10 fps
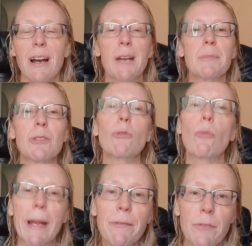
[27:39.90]
I'm so
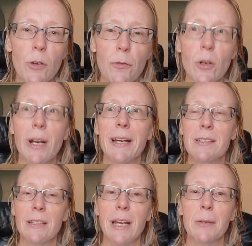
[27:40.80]
grateful for
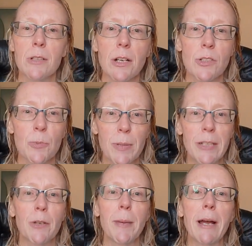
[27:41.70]
guys like Dr.
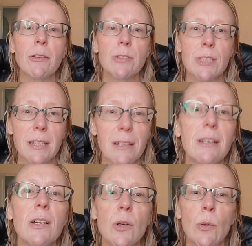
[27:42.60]
Peter Ballerstedt,
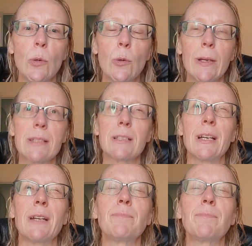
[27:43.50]
who is